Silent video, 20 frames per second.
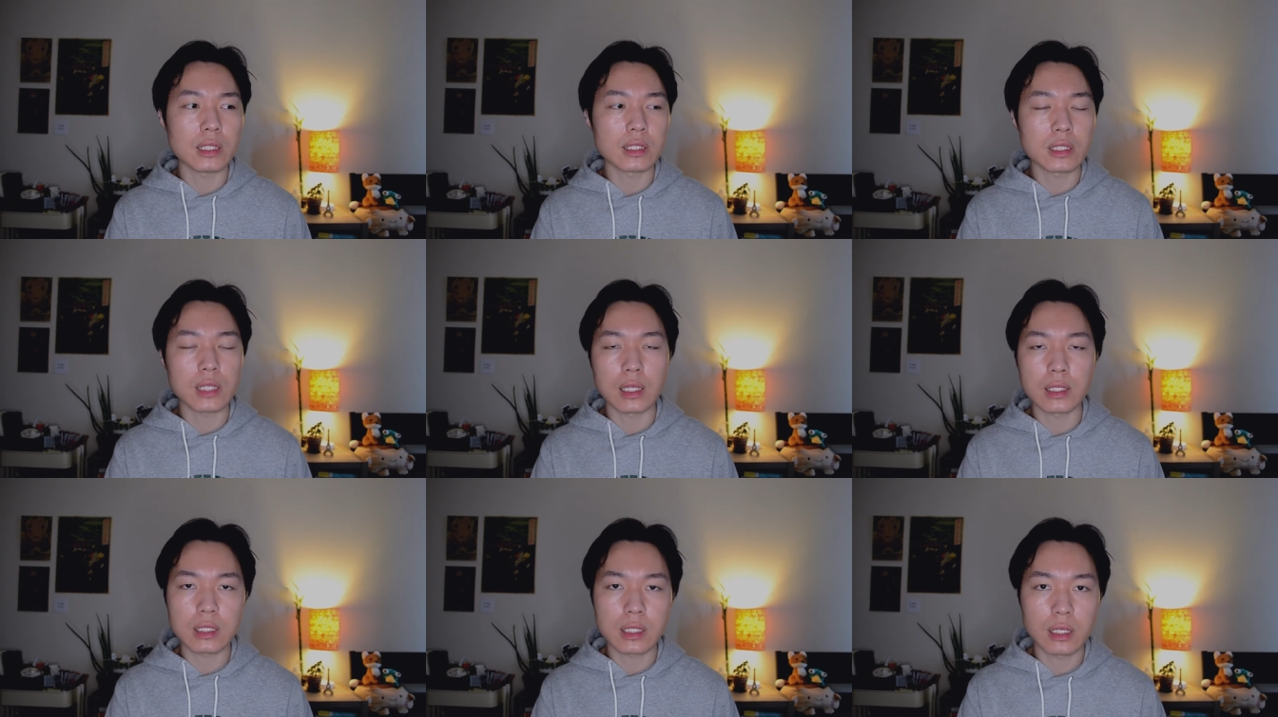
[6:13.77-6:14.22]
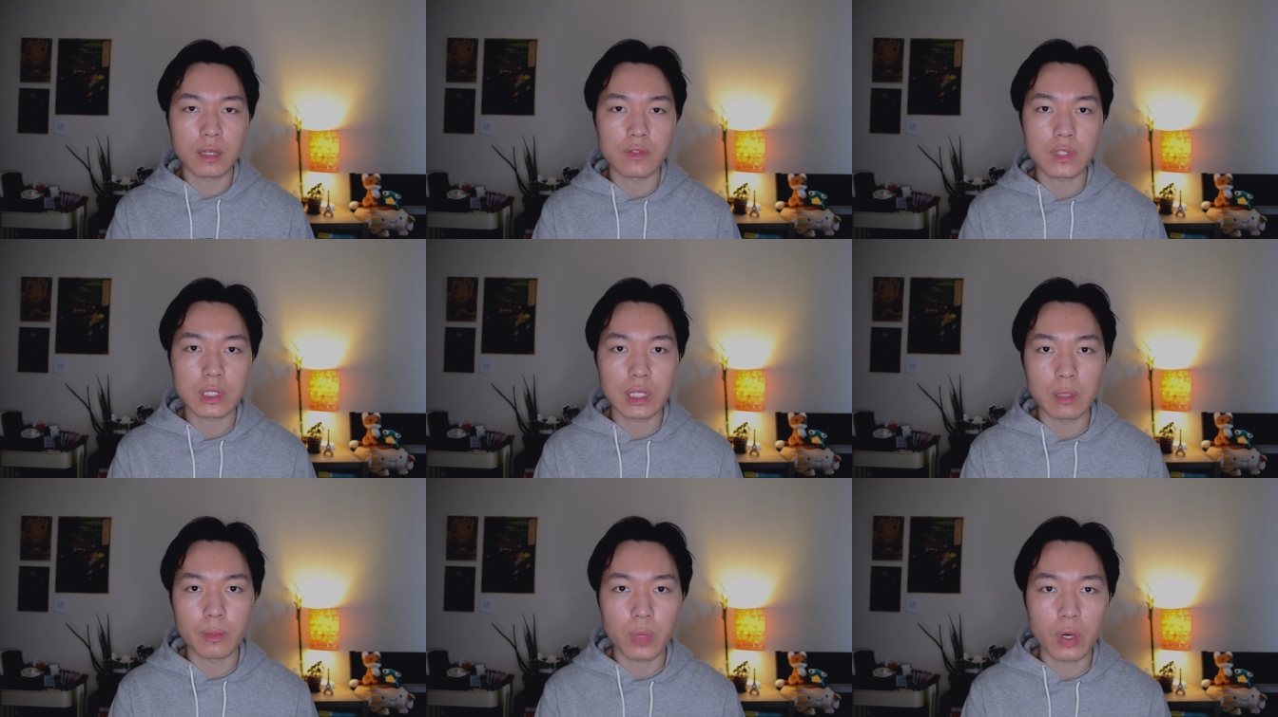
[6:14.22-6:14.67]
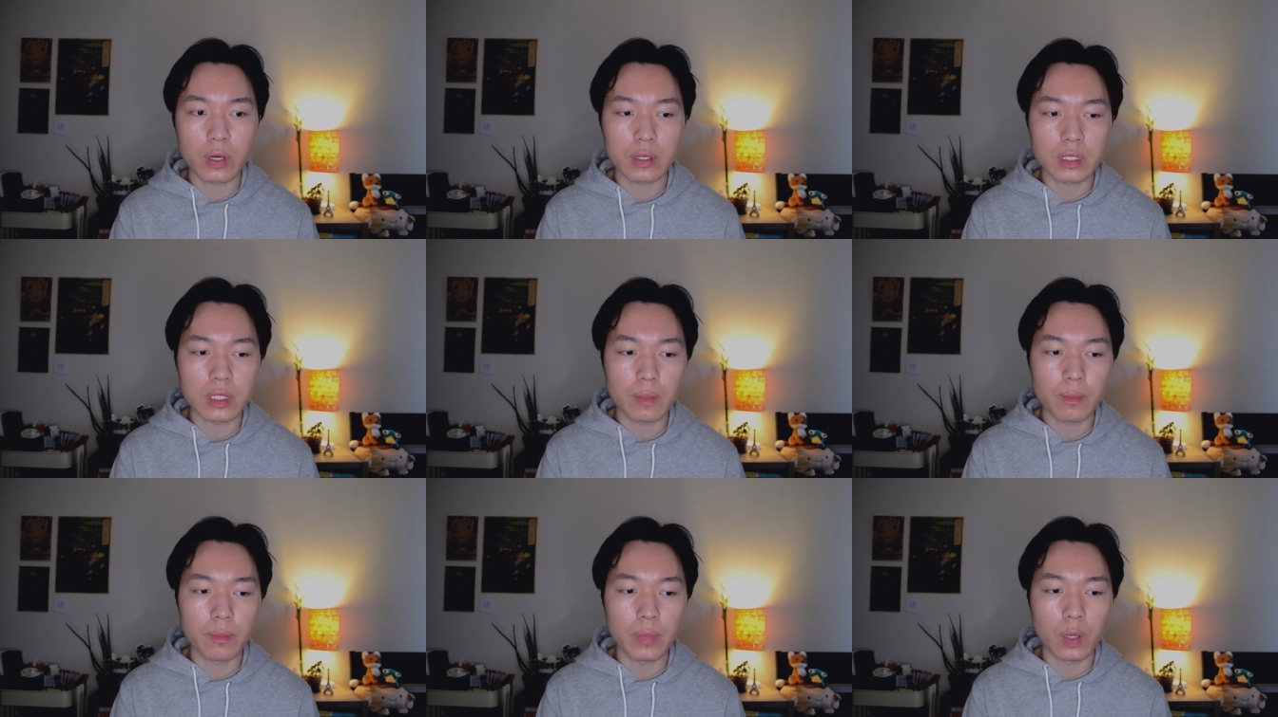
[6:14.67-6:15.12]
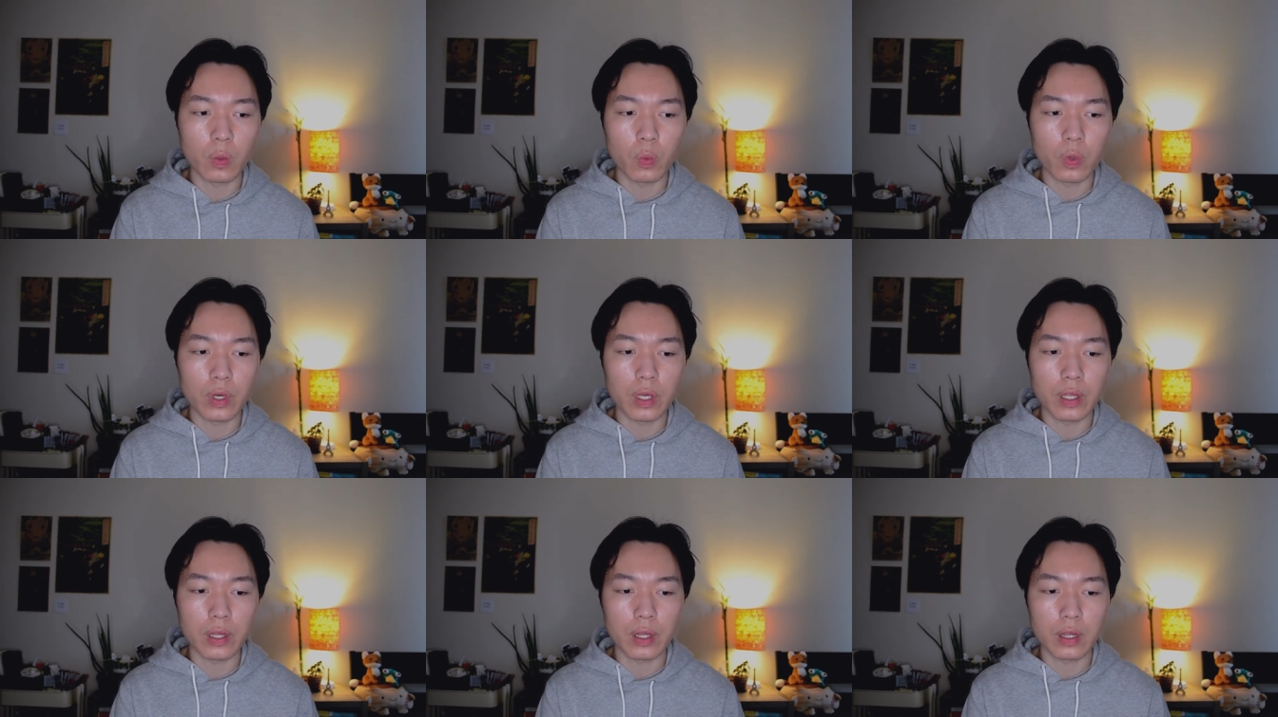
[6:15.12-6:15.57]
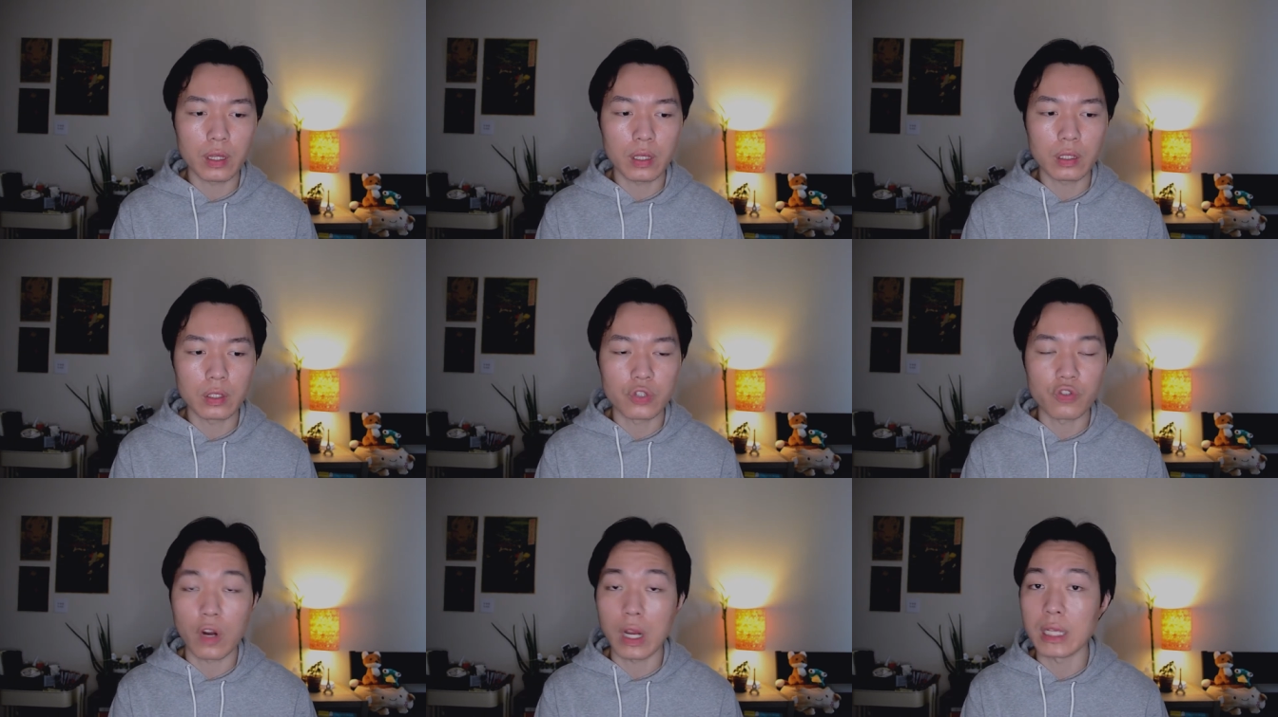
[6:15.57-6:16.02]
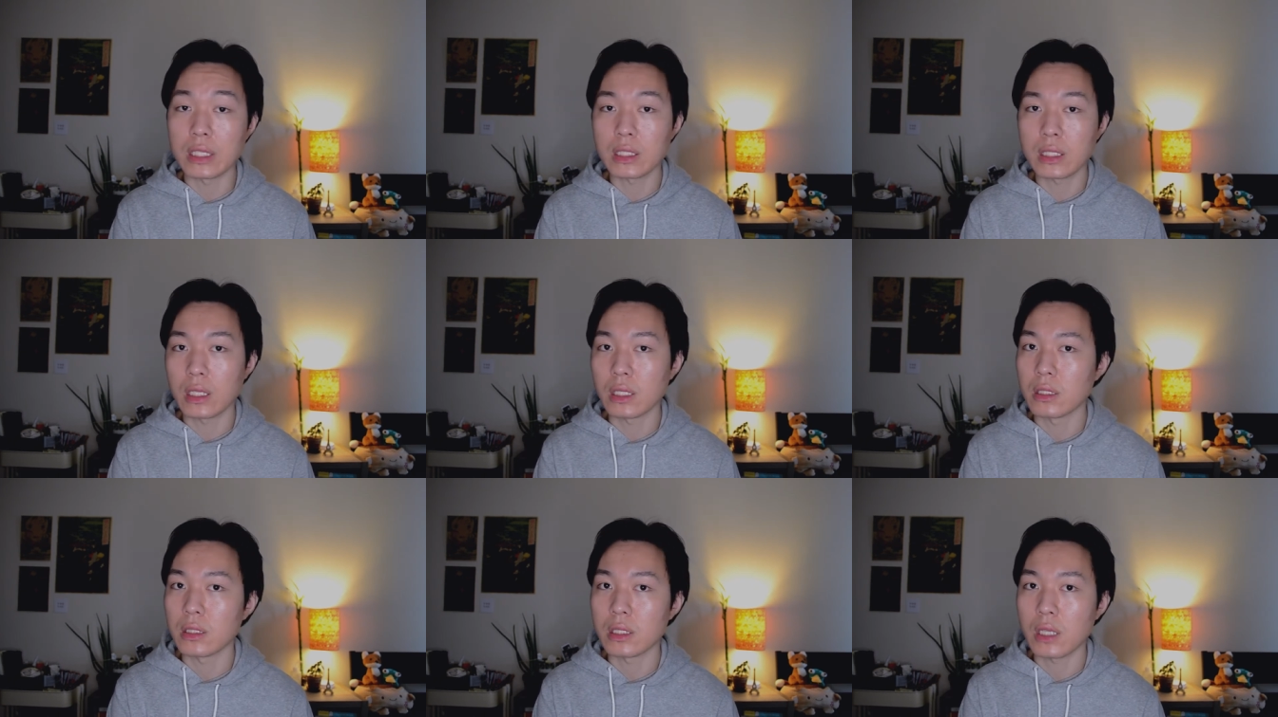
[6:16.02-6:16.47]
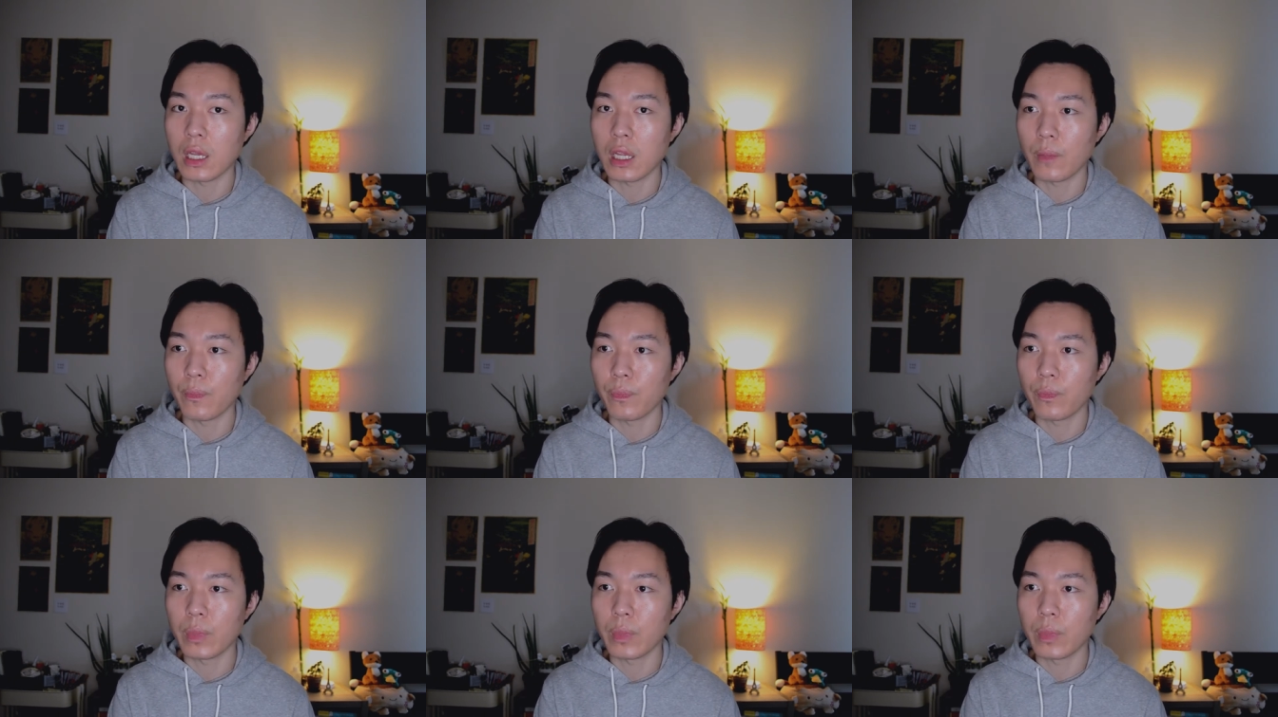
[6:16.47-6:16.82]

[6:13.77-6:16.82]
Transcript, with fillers: sensitive skin person but with dry skin type,